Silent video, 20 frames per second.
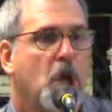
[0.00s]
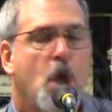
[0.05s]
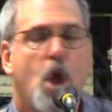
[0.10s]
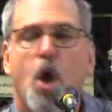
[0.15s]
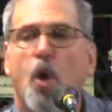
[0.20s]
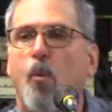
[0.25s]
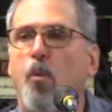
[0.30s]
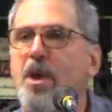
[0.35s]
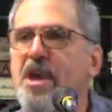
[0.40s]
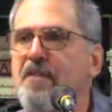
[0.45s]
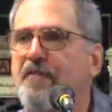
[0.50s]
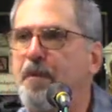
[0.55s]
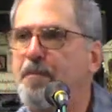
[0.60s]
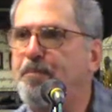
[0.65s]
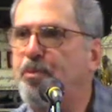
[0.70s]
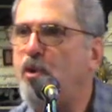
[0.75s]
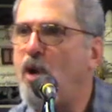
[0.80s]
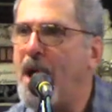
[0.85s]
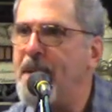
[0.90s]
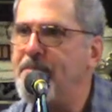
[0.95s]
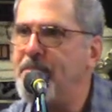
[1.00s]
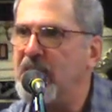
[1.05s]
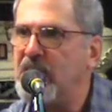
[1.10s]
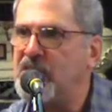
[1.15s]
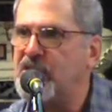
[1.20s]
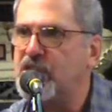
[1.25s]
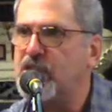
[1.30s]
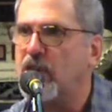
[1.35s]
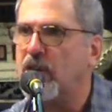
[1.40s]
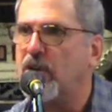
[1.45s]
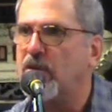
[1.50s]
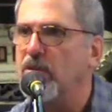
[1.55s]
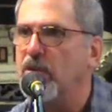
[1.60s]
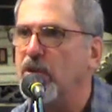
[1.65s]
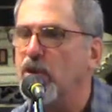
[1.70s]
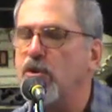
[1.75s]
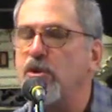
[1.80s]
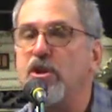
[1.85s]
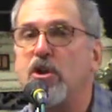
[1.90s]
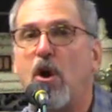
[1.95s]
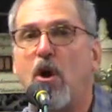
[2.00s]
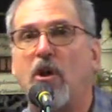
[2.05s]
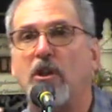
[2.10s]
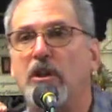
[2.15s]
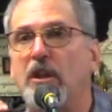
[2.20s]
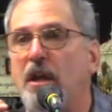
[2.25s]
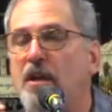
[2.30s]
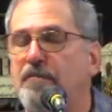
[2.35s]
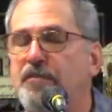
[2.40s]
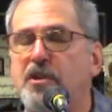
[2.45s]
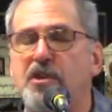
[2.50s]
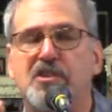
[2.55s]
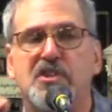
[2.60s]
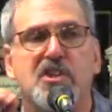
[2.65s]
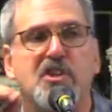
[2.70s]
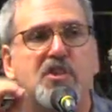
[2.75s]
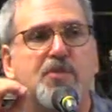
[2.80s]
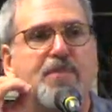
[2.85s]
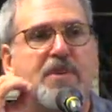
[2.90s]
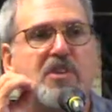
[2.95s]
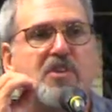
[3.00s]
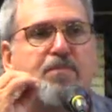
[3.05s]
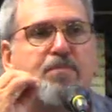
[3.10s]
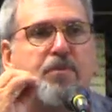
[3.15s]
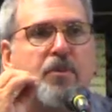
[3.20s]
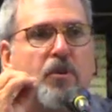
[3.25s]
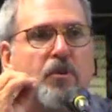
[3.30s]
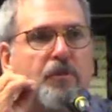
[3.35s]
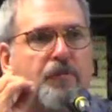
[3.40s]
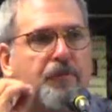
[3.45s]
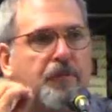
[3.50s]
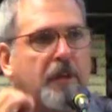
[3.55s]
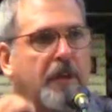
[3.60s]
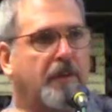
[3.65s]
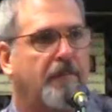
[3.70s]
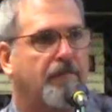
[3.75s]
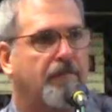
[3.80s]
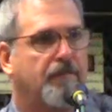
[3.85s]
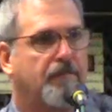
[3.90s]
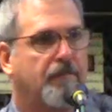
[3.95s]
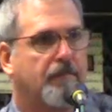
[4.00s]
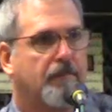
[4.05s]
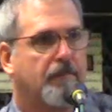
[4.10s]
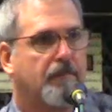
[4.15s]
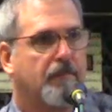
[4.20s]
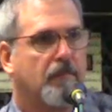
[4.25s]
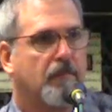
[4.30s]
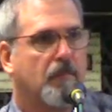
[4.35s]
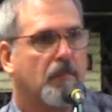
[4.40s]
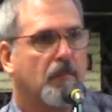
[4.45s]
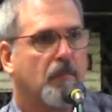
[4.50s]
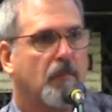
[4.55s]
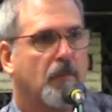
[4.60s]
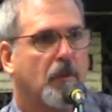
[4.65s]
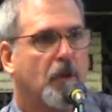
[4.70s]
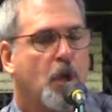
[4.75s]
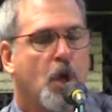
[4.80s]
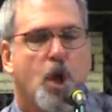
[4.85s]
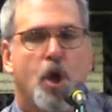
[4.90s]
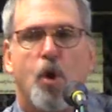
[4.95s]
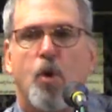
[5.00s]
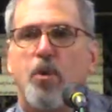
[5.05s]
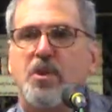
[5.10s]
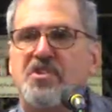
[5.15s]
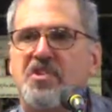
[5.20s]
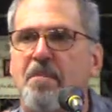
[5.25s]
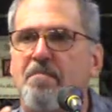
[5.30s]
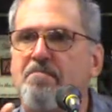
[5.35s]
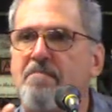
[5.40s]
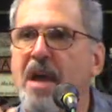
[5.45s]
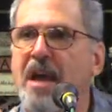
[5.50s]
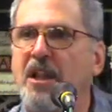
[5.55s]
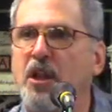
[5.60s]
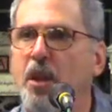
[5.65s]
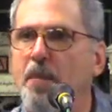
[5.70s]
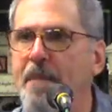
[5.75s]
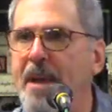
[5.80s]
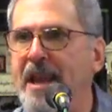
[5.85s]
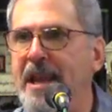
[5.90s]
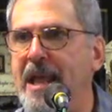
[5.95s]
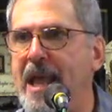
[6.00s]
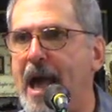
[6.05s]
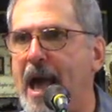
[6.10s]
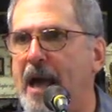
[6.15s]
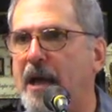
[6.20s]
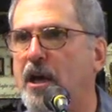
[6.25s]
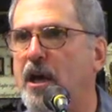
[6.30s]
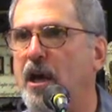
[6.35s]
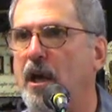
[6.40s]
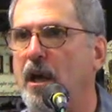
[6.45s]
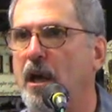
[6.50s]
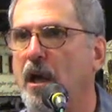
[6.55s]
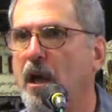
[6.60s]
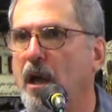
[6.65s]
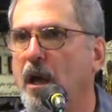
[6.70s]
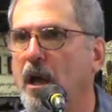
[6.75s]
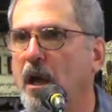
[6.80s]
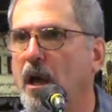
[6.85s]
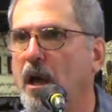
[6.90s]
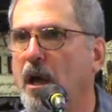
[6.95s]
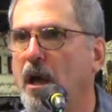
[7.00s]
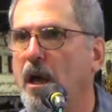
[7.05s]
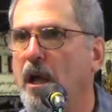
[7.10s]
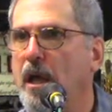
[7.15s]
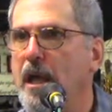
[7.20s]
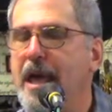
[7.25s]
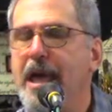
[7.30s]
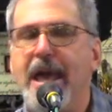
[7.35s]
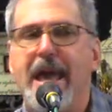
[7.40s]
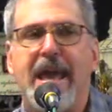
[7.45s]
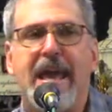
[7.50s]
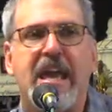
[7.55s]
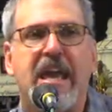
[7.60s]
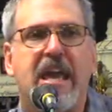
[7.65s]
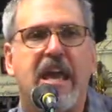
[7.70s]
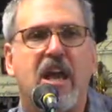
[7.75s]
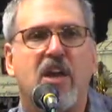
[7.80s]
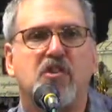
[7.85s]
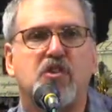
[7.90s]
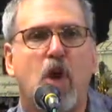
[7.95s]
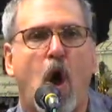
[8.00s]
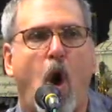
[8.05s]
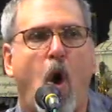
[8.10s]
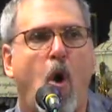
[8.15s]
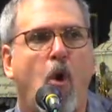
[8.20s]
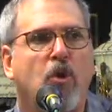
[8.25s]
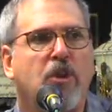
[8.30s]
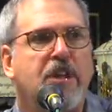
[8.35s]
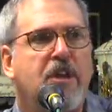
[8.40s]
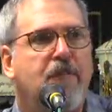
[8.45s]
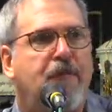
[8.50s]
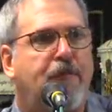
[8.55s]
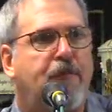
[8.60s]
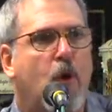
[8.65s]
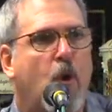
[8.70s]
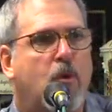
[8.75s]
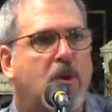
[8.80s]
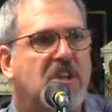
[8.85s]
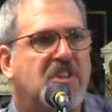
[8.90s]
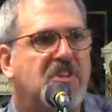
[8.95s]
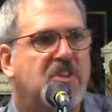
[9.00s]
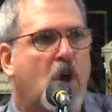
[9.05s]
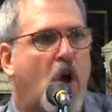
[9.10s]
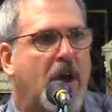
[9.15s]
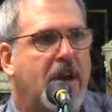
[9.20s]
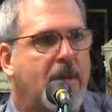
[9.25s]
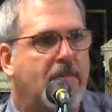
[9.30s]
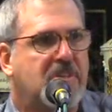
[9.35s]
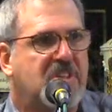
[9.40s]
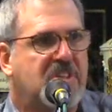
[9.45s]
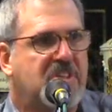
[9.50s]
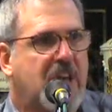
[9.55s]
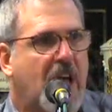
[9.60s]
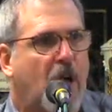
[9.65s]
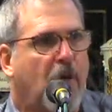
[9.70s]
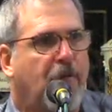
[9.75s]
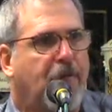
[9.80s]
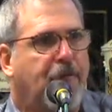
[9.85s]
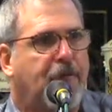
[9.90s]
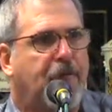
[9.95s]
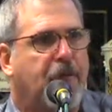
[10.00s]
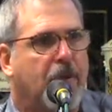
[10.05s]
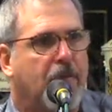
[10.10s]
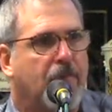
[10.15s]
We have a prime minister who y'all love because he speaks beautifully, who is a megalomaniac. He is only focused on himself